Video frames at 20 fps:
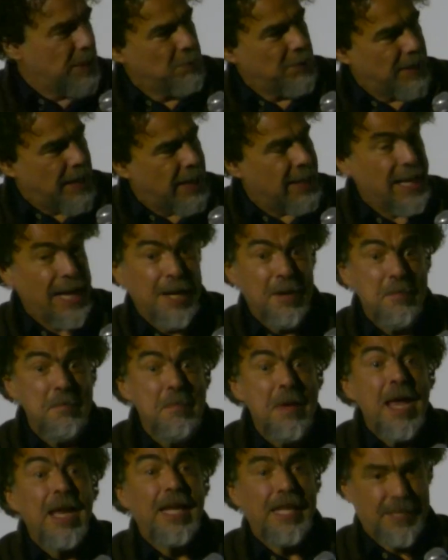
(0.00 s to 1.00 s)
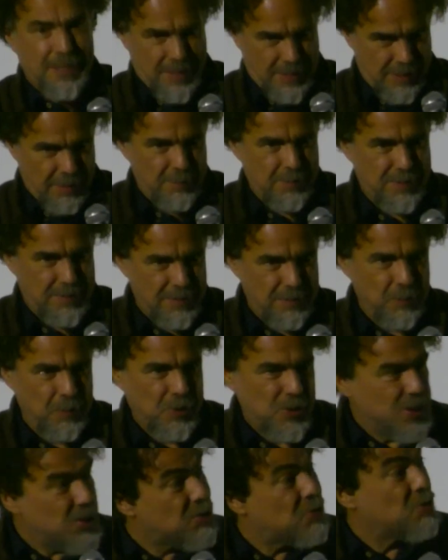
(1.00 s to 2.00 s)
told me that line many times,
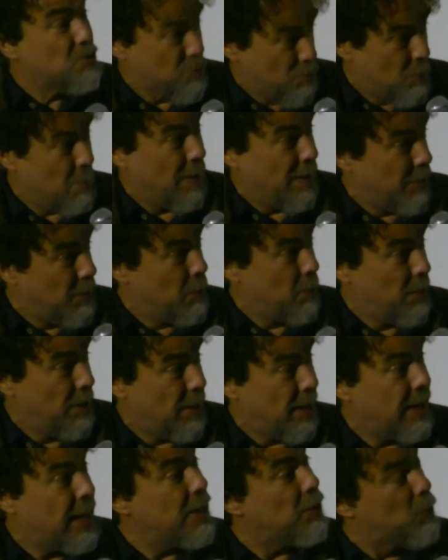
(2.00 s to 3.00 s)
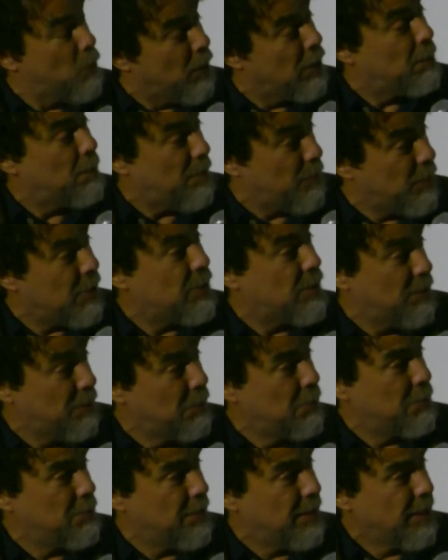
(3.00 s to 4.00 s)
which is true, by the way, and I took it very
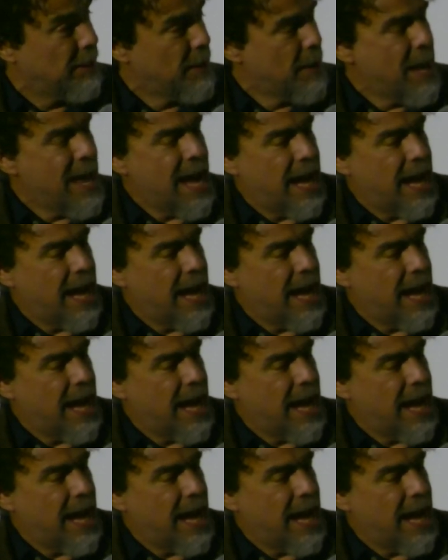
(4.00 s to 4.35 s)
seriously.